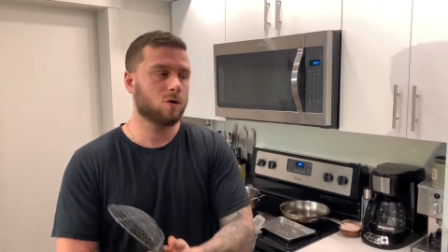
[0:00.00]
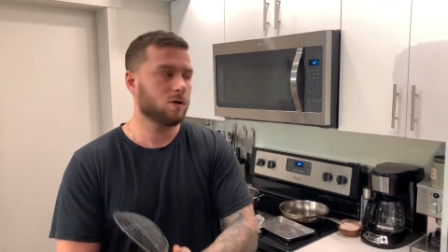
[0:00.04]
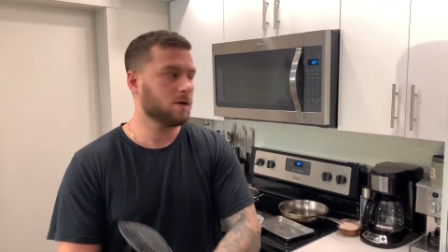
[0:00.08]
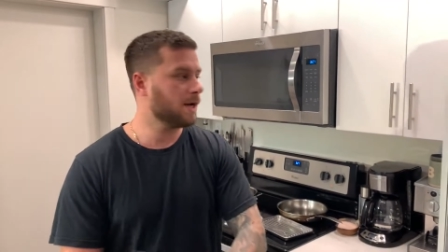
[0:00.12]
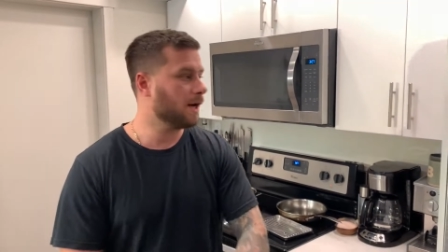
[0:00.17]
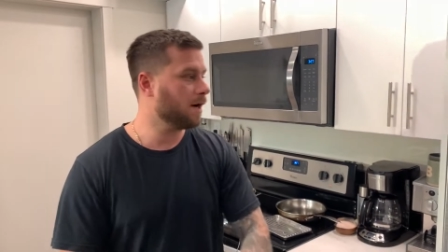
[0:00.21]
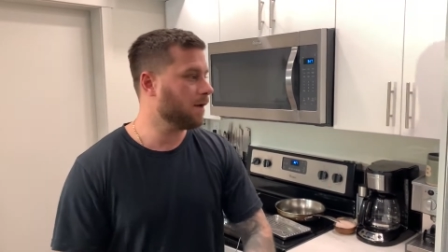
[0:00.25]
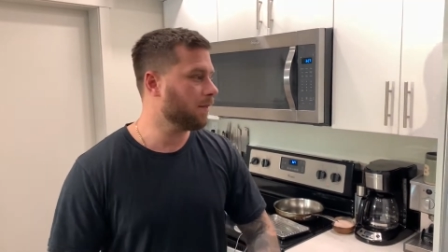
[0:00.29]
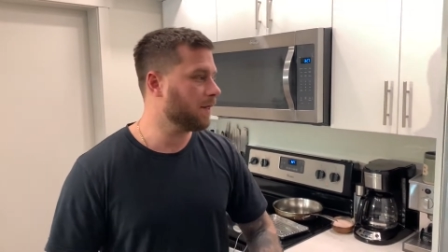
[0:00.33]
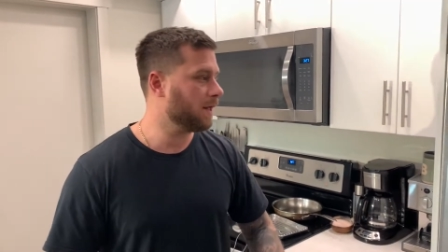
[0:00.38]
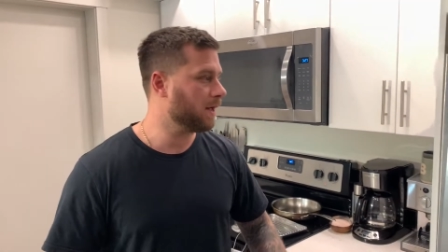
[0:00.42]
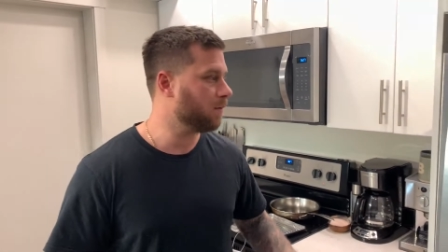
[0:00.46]

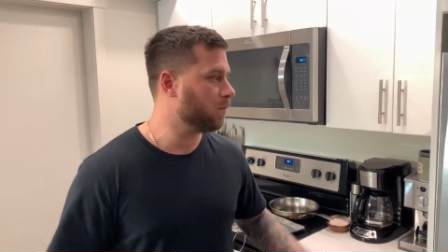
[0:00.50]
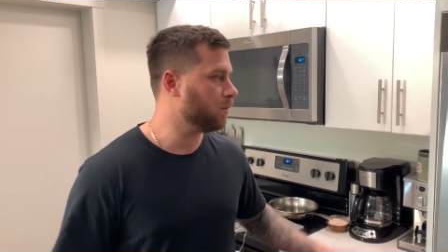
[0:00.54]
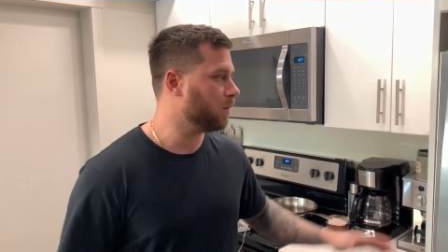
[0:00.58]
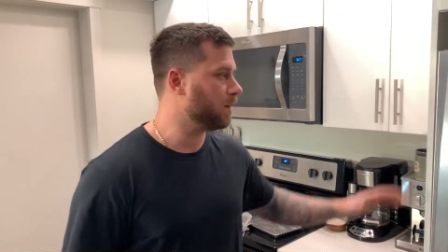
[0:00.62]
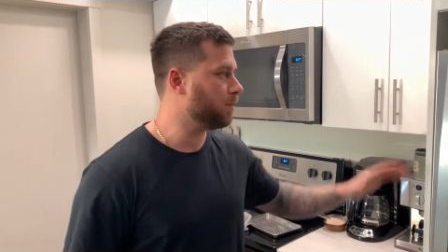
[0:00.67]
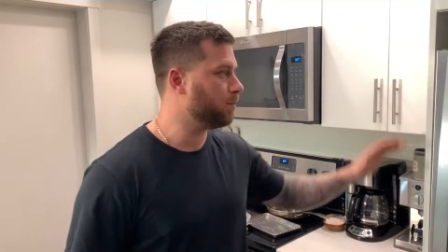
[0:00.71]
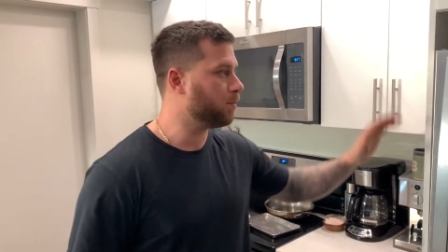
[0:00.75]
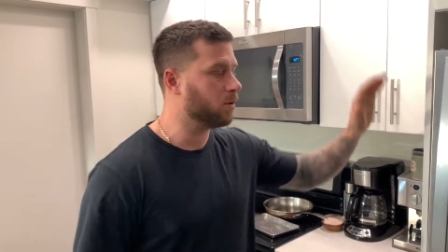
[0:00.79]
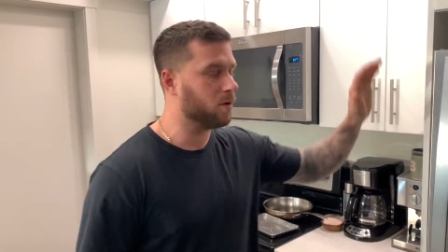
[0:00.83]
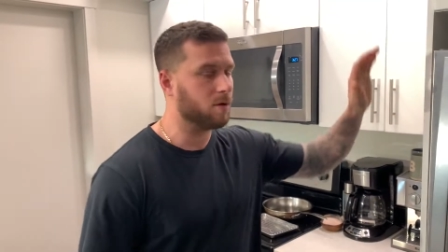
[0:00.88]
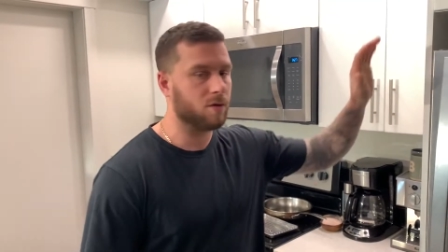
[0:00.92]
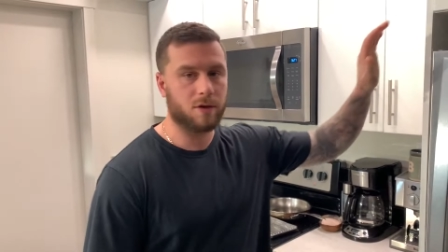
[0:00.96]
now that we
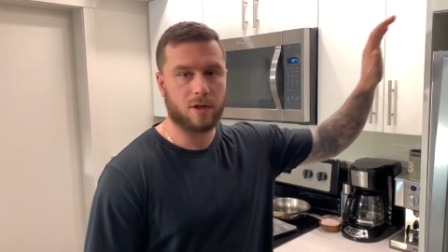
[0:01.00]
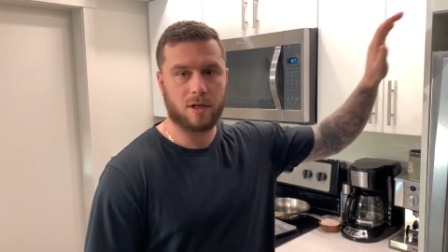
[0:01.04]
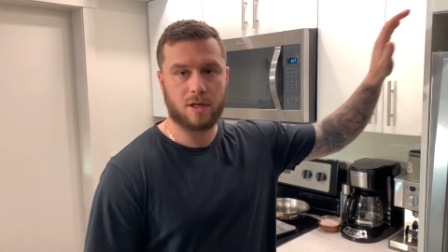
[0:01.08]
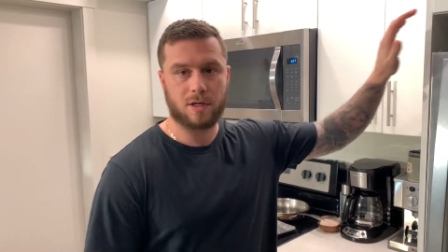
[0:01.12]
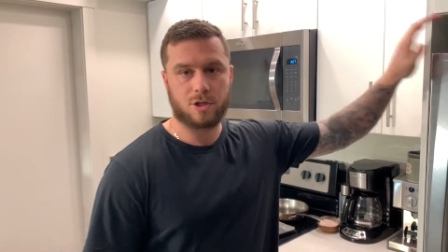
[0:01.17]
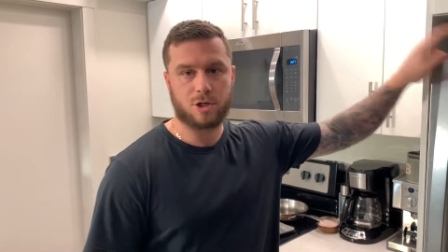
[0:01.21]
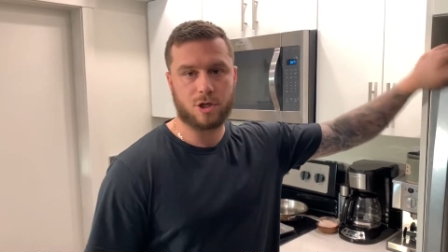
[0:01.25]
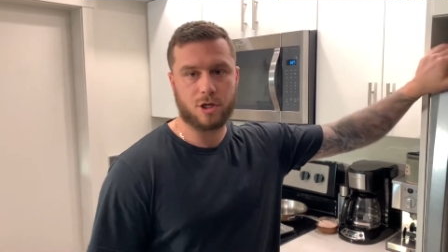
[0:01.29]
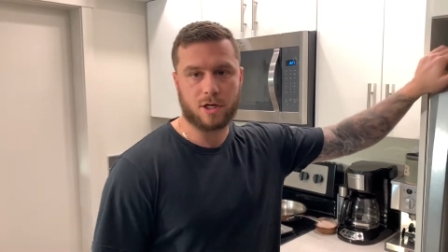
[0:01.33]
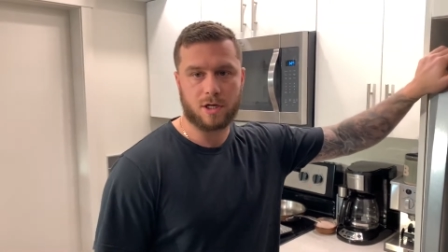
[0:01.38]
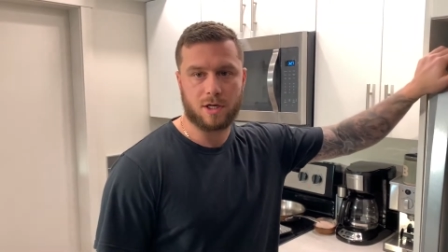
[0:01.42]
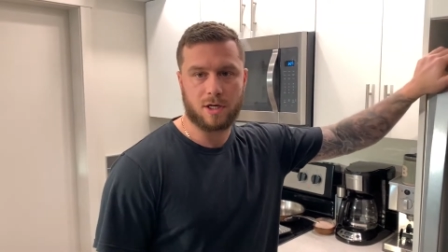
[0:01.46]
put the
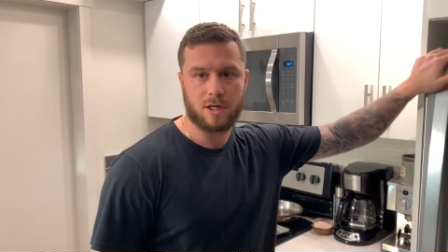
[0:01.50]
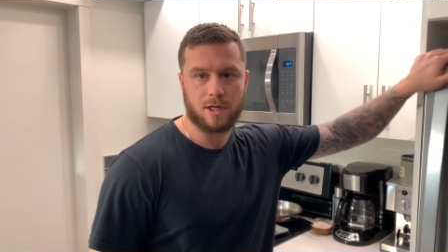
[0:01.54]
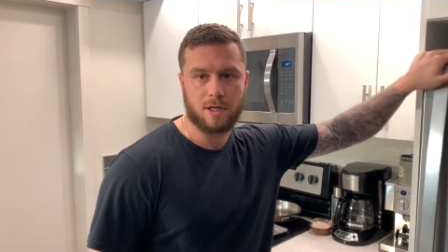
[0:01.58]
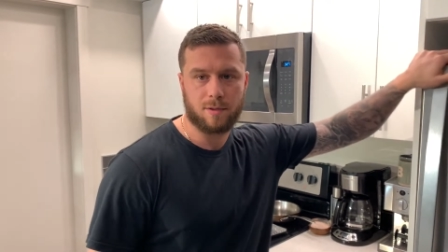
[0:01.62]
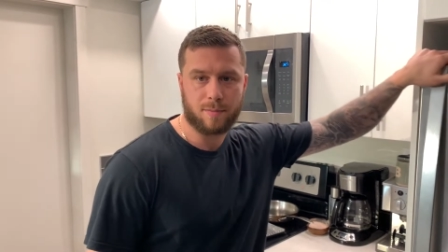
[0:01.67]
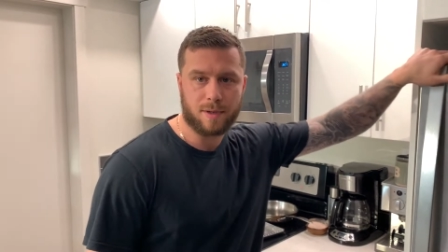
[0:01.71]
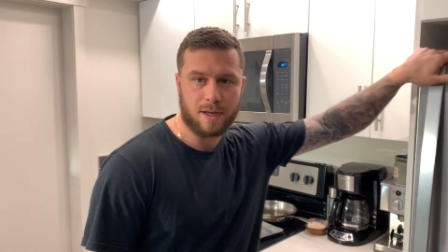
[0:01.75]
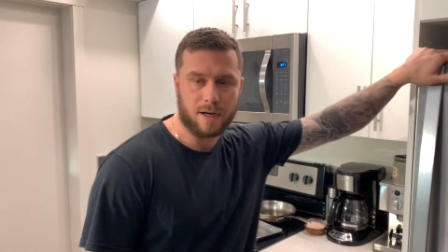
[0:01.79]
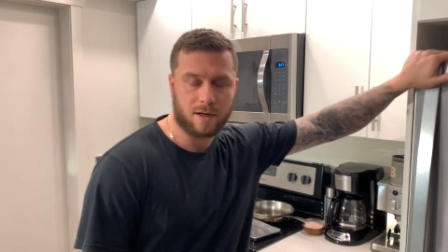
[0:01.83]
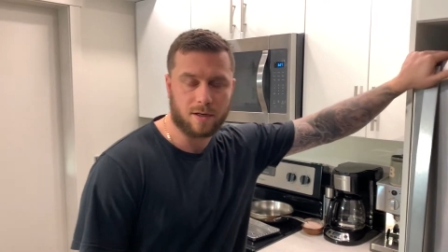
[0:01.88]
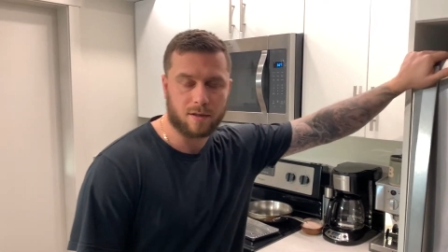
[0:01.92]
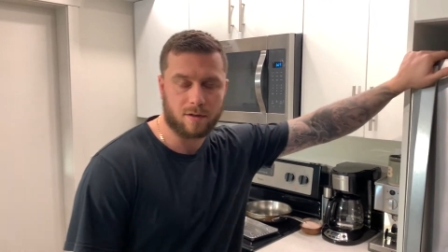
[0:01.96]
chicken
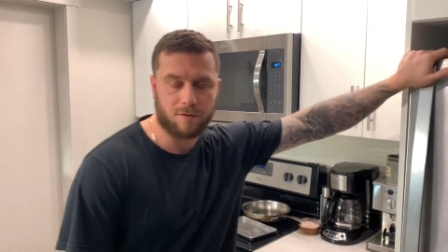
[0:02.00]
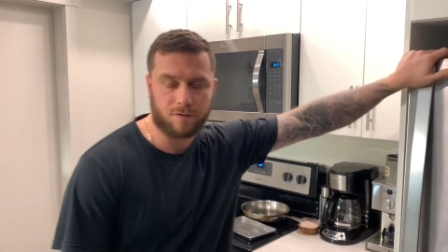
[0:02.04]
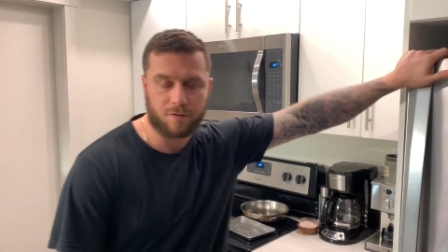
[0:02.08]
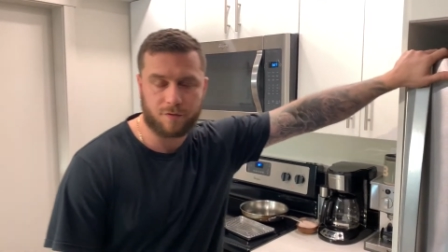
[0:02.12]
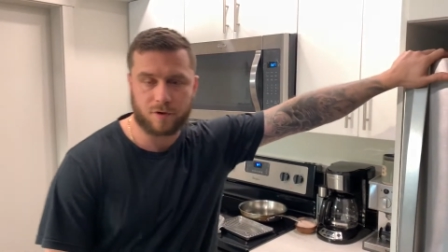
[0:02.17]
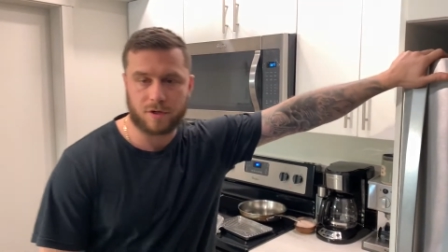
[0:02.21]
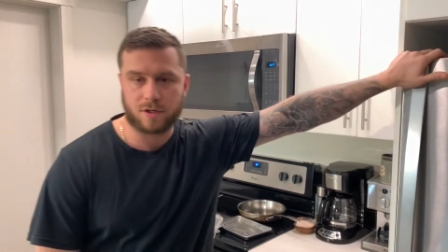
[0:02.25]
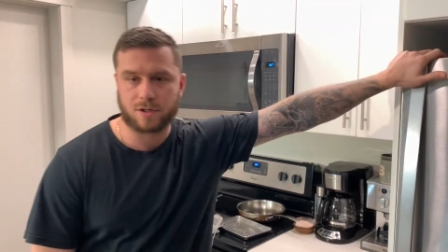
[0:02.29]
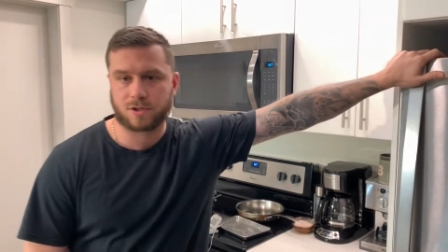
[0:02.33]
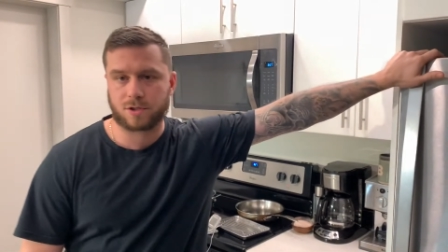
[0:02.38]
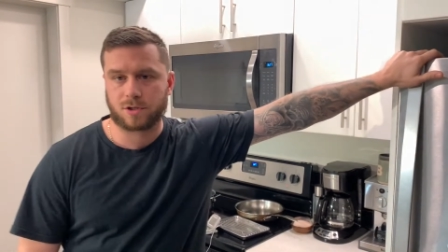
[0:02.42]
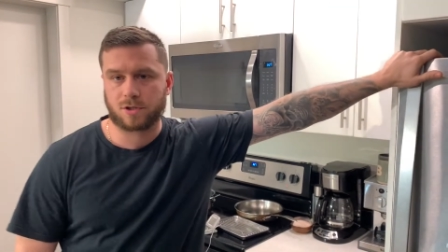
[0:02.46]
back in the
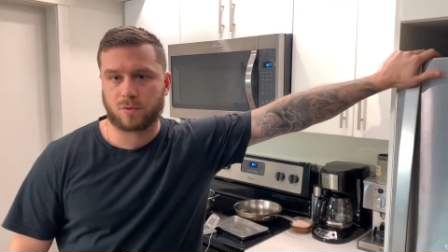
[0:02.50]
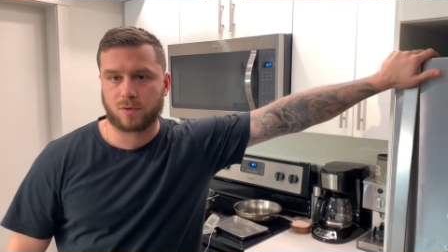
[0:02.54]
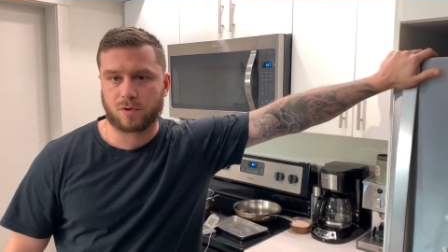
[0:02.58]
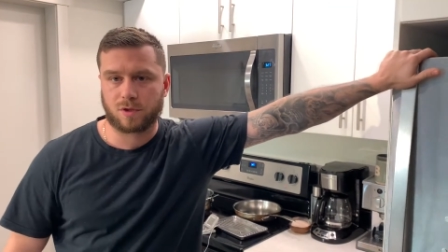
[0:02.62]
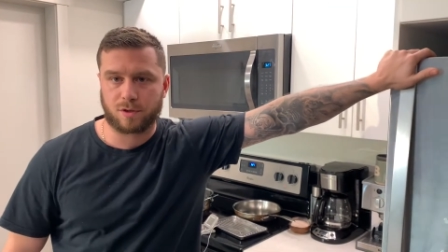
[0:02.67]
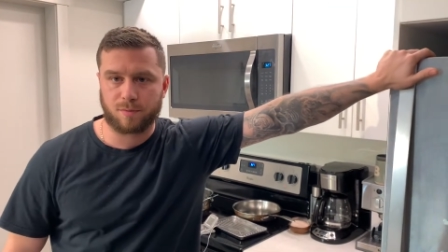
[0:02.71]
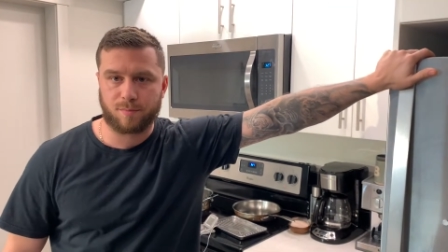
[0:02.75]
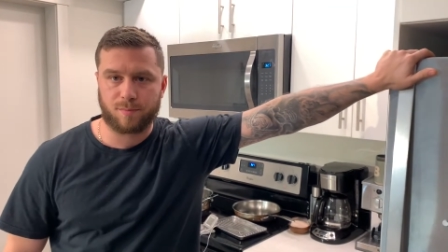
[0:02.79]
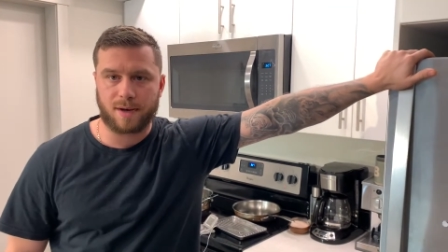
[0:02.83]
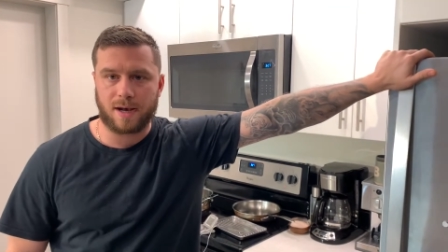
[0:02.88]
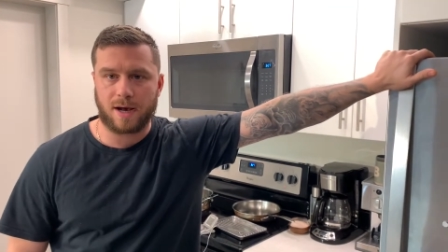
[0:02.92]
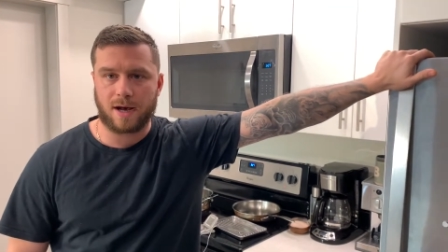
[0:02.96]
freezer with
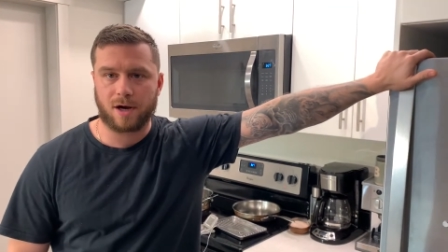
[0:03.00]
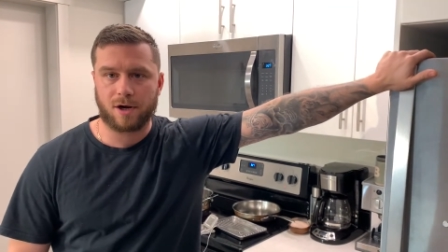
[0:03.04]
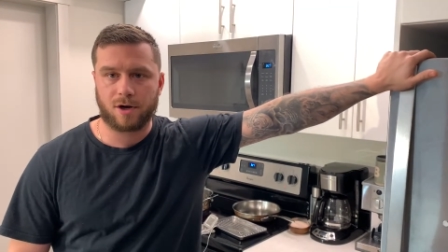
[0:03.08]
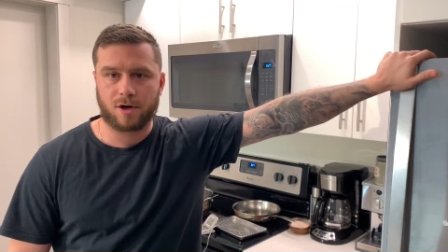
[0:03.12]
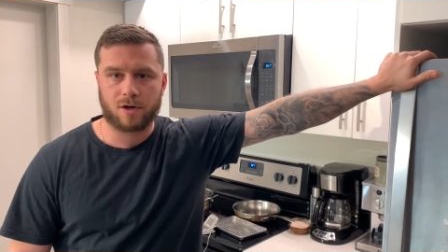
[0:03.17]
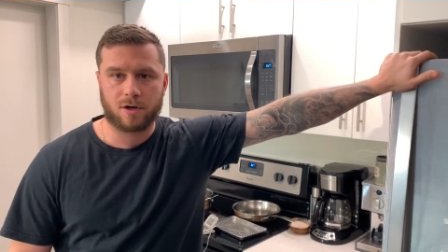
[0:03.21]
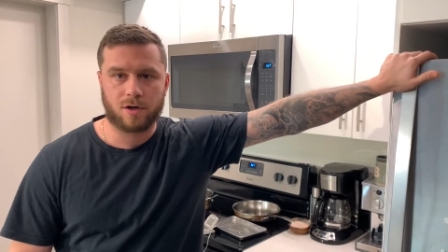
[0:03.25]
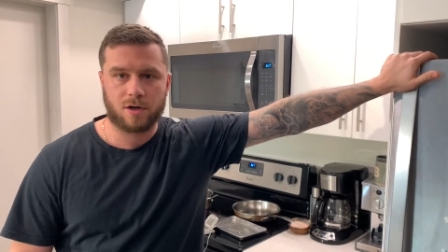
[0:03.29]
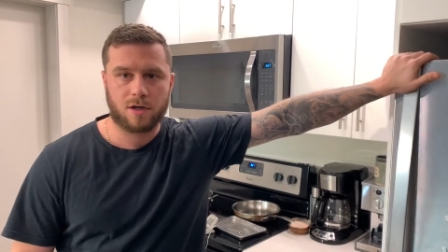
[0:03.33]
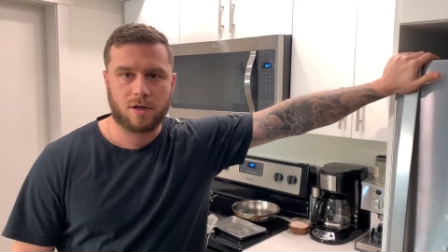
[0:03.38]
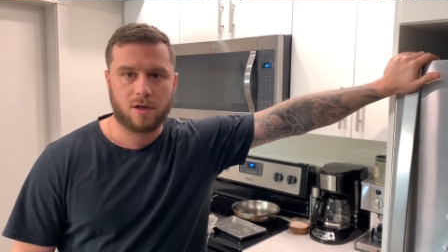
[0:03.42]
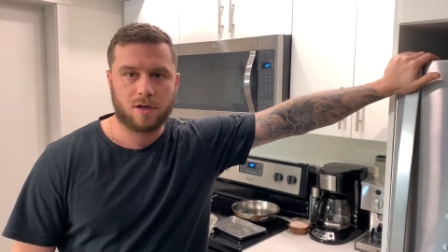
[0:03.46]
the
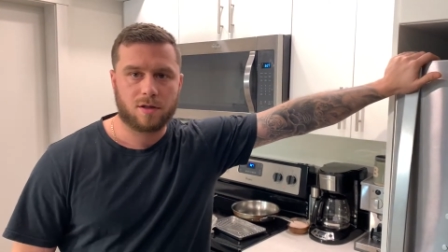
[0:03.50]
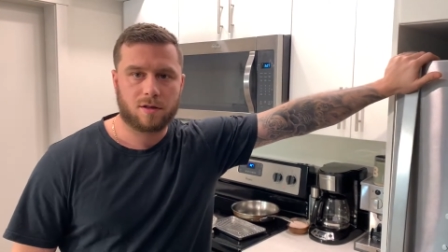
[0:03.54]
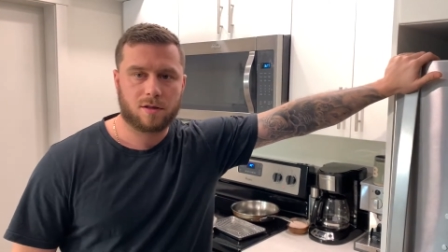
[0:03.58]
batter,